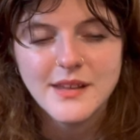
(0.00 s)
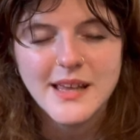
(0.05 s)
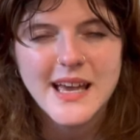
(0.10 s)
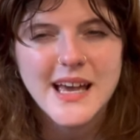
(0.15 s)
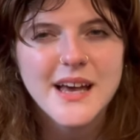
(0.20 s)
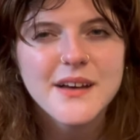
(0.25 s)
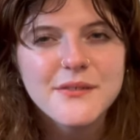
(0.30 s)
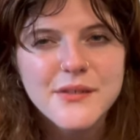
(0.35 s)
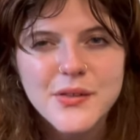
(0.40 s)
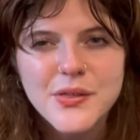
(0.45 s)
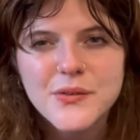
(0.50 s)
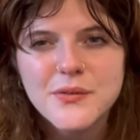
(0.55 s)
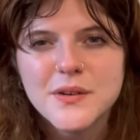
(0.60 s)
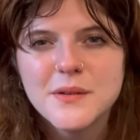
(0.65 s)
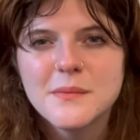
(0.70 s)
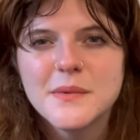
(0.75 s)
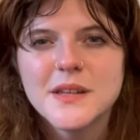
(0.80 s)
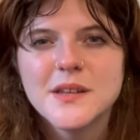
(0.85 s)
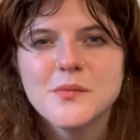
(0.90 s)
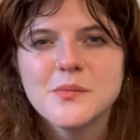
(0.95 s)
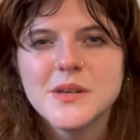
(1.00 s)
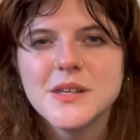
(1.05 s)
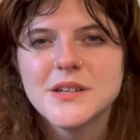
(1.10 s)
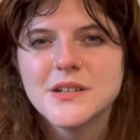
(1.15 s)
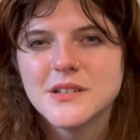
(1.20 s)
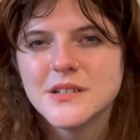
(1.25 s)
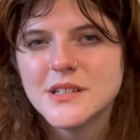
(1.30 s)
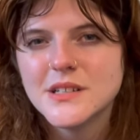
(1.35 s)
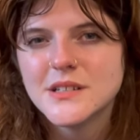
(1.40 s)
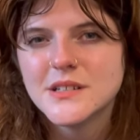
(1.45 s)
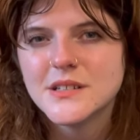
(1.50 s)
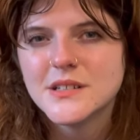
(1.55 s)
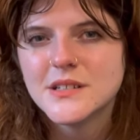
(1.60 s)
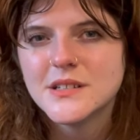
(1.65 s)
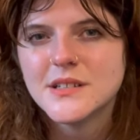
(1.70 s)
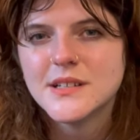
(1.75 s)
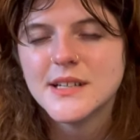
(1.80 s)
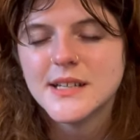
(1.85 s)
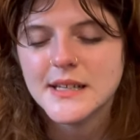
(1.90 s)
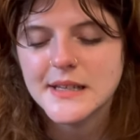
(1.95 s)
a 3mm needle,
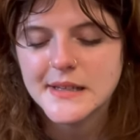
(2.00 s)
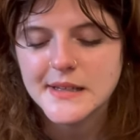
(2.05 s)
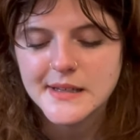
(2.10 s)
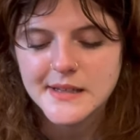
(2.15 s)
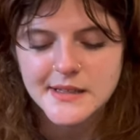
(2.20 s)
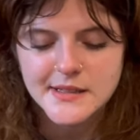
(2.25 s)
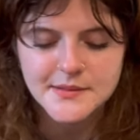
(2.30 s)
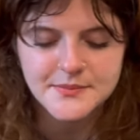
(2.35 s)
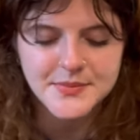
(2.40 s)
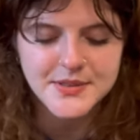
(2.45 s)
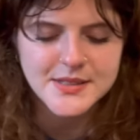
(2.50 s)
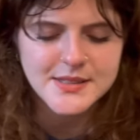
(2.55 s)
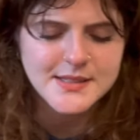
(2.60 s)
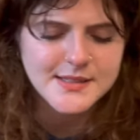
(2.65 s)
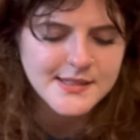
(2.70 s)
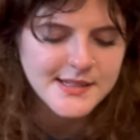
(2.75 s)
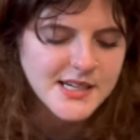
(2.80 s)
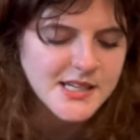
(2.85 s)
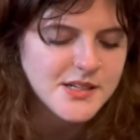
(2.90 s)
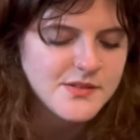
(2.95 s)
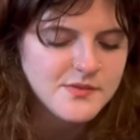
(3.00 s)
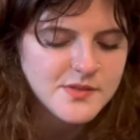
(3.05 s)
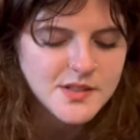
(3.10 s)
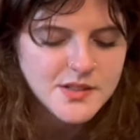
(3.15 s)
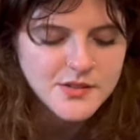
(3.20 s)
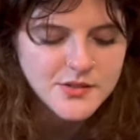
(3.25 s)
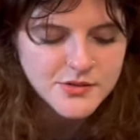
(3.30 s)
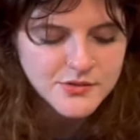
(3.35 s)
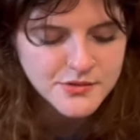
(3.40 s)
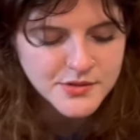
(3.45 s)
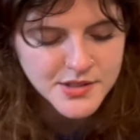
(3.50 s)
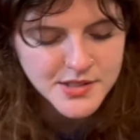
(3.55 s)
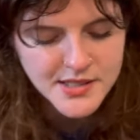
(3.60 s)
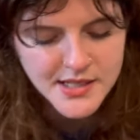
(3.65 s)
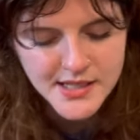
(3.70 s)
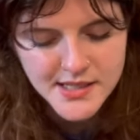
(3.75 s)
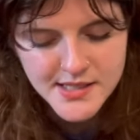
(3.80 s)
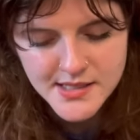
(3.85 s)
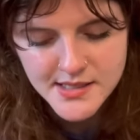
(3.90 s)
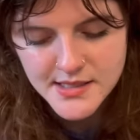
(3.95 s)
because it's kind of an unusual
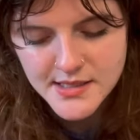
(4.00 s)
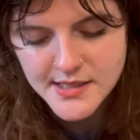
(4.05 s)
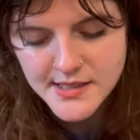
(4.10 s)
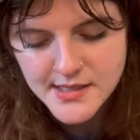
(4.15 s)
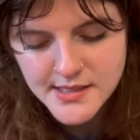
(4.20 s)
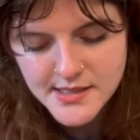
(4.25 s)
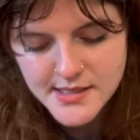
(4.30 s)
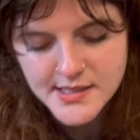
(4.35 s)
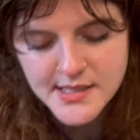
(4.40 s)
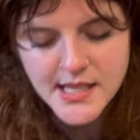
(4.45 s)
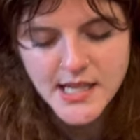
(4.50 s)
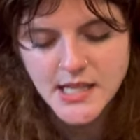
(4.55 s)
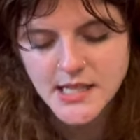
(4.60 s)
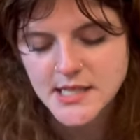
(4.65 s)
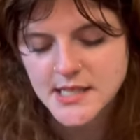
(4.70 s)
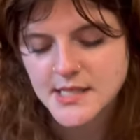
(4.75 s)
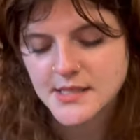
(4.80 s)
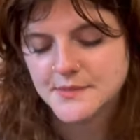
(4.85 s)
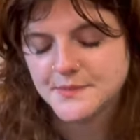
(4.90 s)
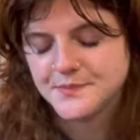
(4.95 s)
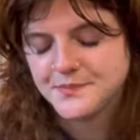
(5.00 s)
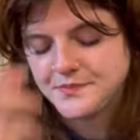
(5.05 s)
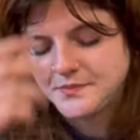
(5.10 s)
size in the States.